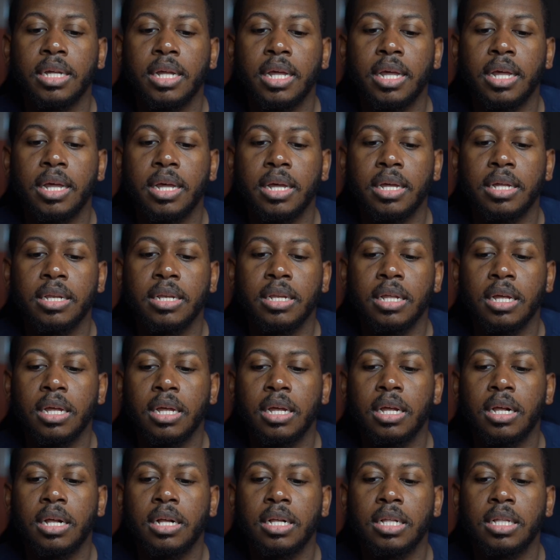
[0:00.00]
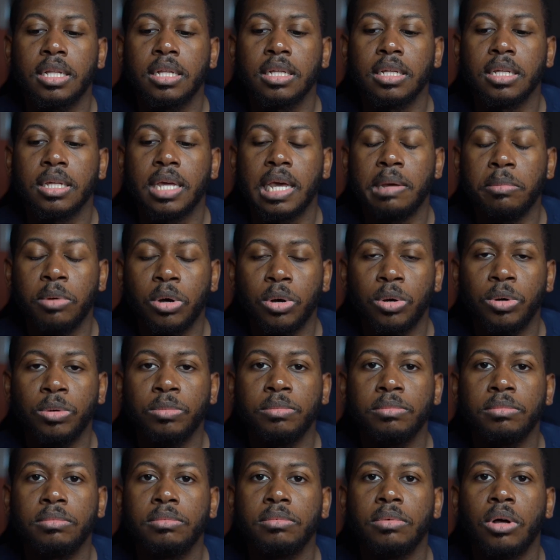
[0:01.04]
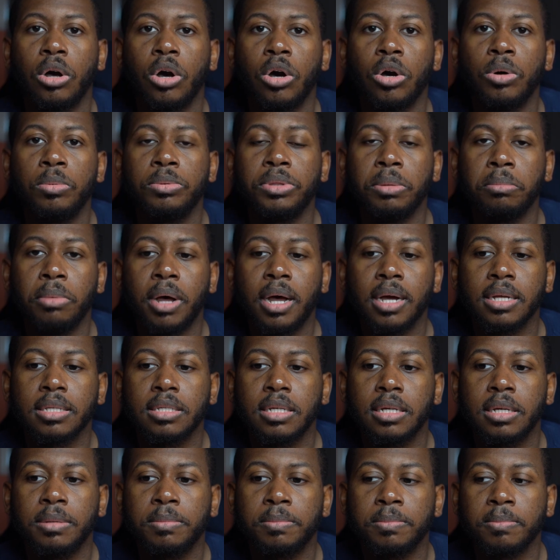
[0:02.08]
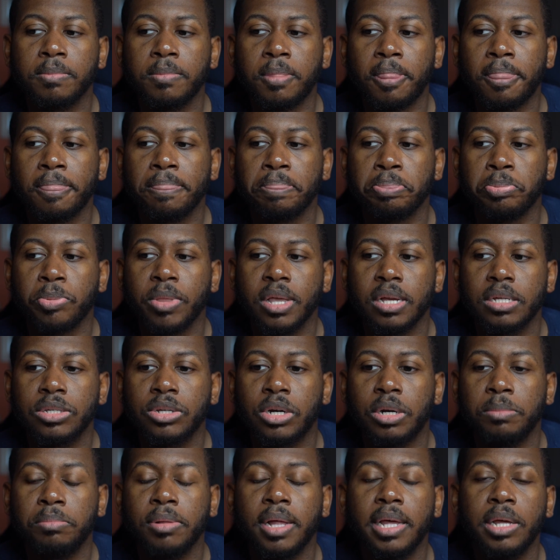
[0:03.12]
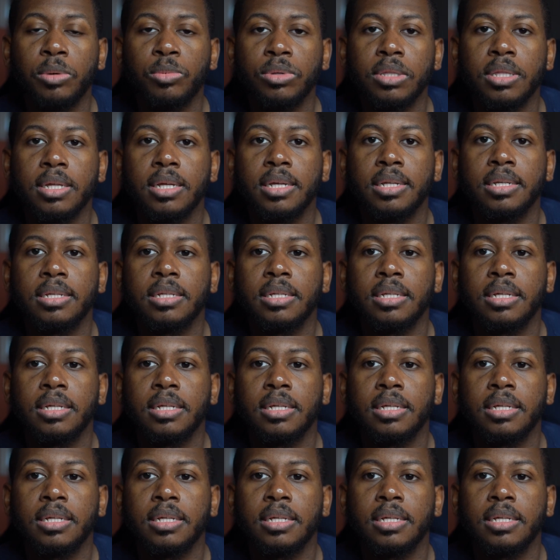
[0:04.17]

And came home, opened the box up, started playing with it,